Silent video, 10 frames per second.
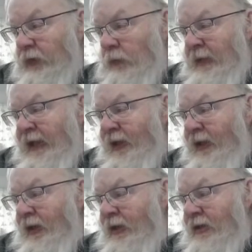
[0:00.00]

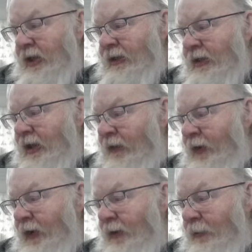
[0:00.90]
making his
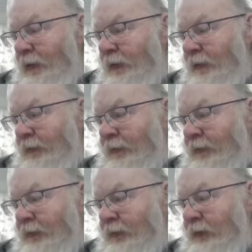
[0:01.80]
identifiable.
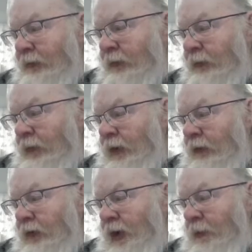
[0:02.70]

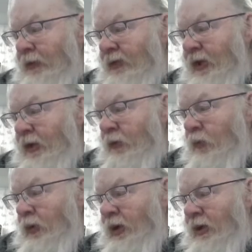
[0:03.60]
Frank Brazel
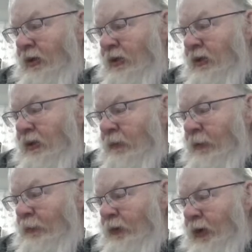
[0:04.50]
was a
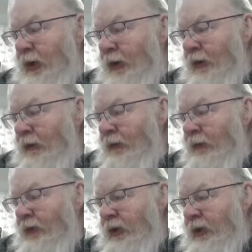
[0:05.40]
member
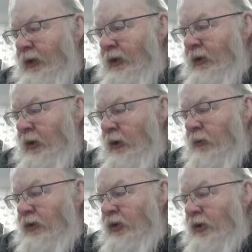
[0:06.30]
of the
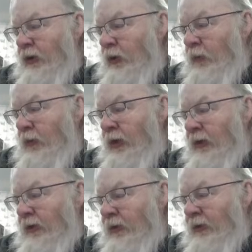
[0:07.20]
original Hobo
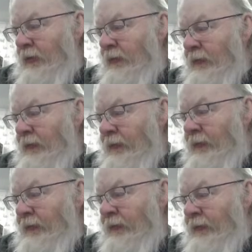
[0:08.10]
Nickel
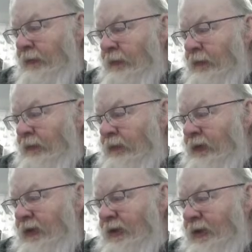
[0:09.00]

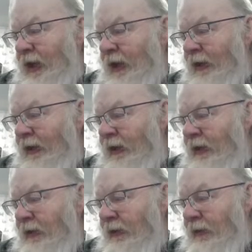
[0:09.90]
Society,